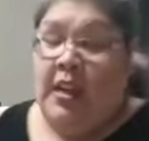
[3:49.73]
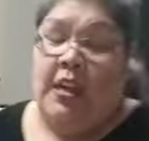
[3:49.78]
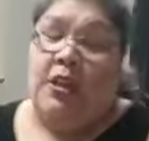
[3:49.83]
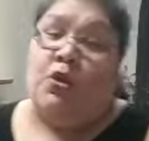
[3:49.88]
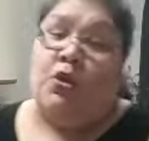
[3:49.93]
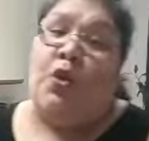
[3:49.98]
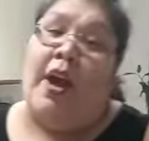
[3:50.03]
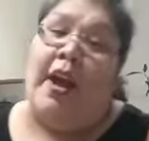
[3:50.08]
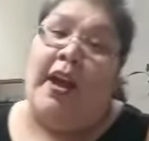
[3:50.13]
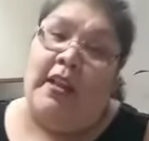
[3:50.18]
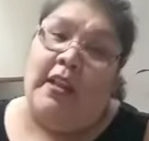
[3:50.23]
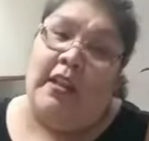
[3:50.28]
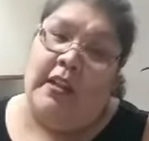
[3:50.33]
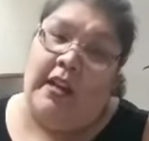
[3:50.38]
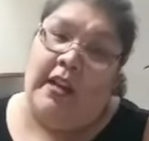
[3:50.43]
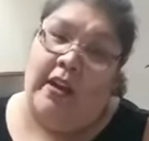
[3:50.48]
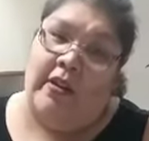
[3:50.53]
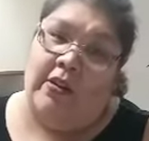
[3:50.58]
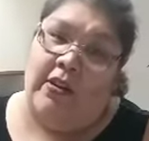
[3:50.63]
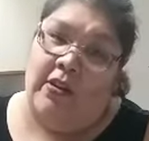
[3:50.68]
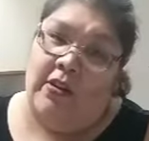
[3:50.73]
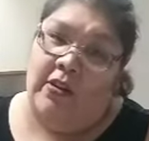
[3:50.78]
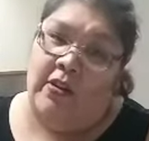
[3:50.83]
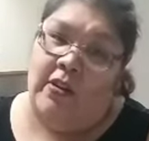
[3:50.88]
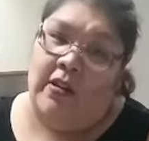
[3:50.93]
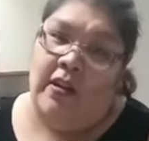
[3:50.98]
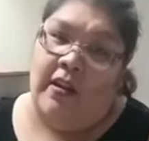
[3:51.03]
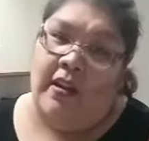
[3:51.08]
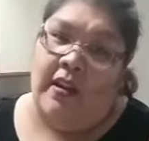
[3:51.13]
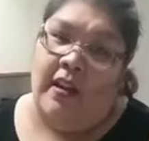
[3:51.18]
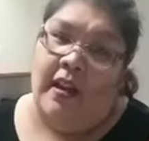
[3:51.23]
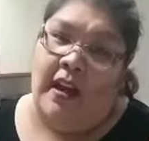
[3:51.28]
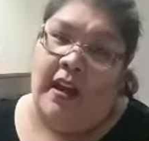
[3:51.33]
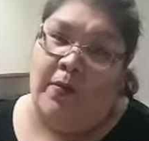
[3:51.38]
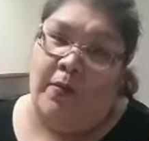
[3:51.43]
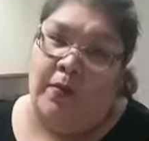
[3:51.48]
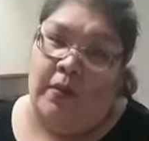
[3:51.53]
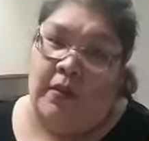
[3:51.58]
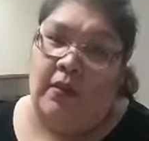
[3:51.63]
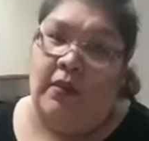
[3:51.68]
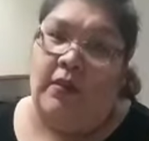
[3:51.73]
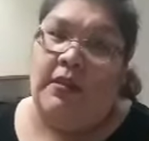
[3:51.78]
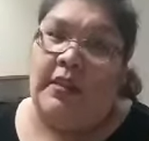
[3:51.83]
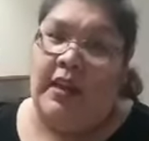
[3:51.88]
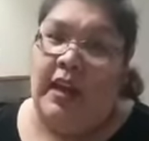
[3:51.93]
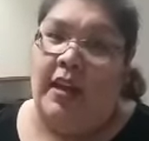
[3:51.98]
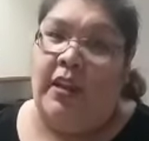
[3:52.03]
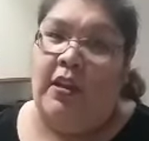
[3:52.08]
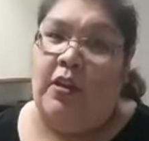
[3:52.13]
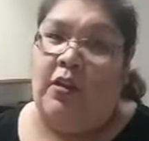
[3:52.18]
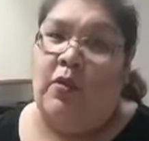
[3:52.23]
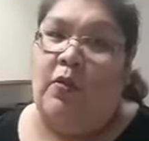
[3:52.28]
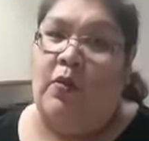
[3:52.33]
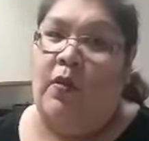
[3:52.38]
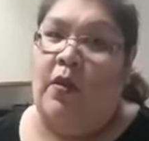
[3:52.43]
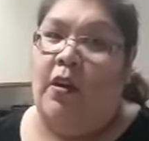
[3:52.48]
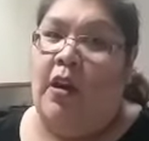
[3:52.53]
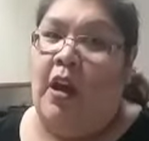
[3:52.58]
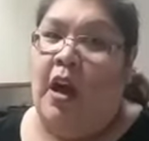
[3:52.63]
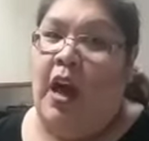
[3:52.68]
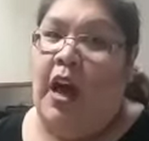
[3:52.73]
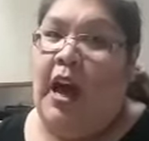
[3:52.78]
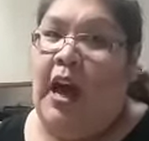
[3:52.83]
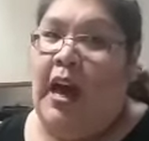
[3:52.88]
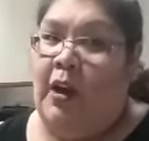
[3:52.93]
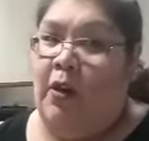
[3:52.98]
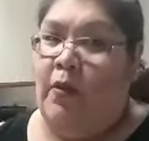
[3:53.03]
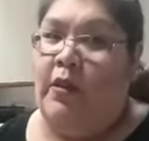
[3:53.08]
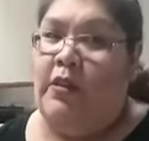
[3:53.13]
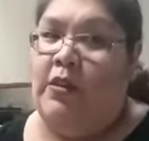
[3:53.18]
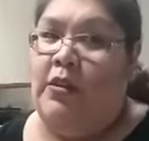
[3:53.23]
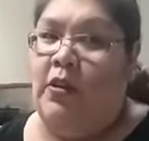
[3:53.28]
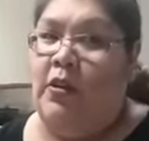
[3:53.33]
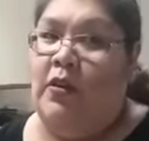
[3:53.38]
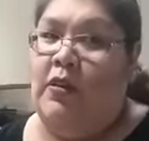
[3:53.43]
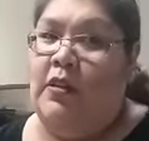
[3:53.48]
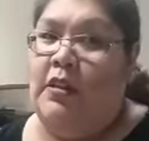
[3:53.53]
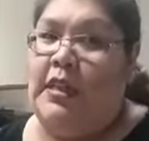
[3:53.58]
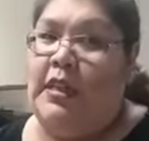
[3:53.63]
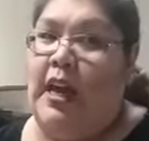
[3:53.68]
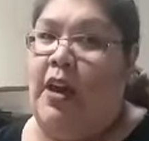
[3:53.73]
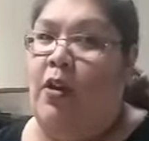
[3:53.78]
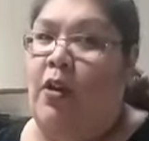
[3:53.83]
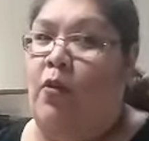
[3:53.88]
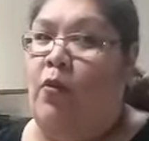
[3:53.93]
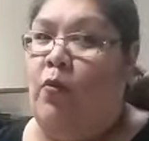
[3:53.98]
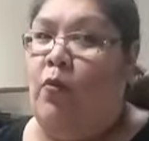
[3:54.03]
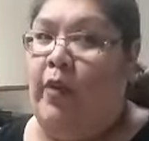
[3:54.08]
trial and error. I will tell you how it turns out